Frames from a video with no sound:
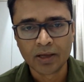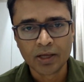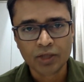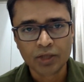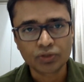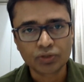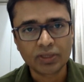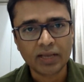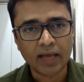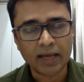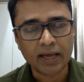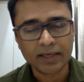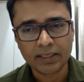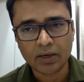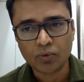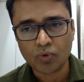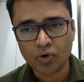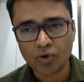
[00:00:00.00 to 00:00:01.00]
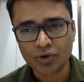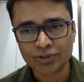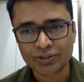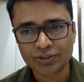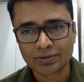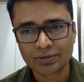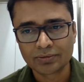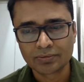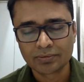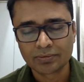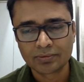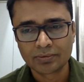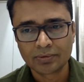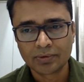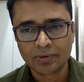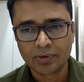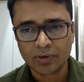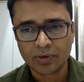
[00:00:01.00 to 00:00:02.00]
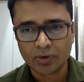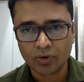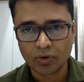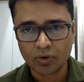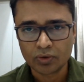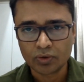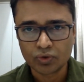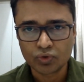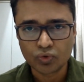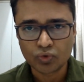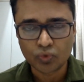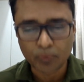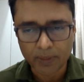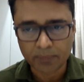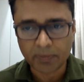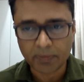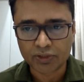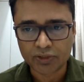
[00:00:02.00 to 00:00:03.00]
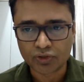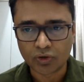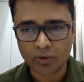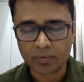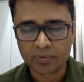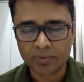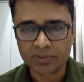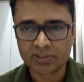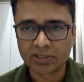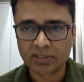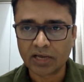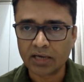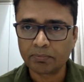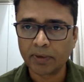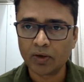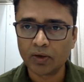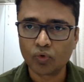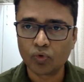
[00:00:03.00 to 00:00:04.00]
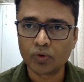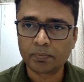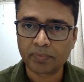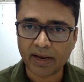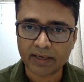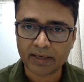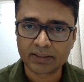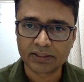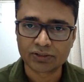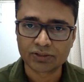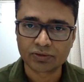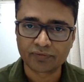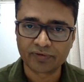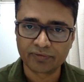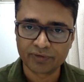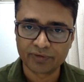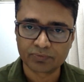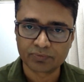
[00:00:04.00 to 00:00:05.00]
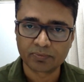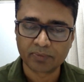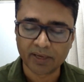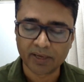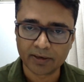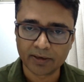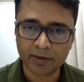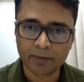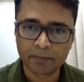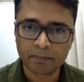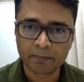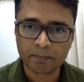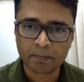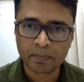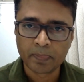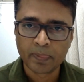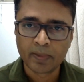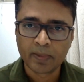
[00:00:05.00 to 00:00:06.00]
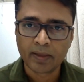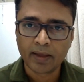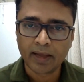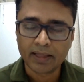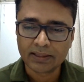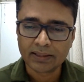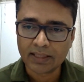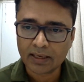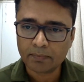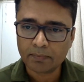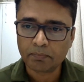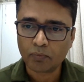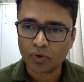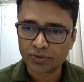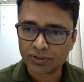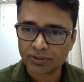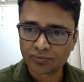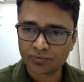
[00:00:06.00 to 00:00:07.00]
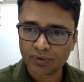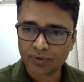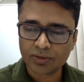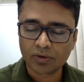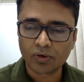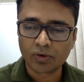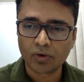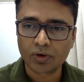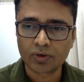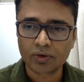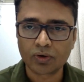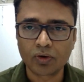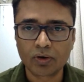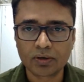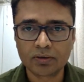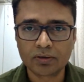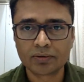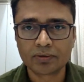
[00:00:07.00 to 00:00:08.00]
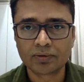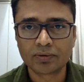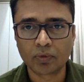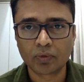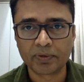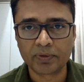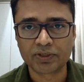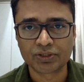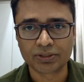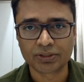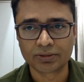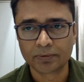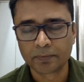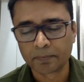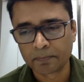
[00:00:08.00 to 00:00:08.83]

So then idea was not to quit my job, start my own practice of investment banking, and then concentrate a lot on Upanishad.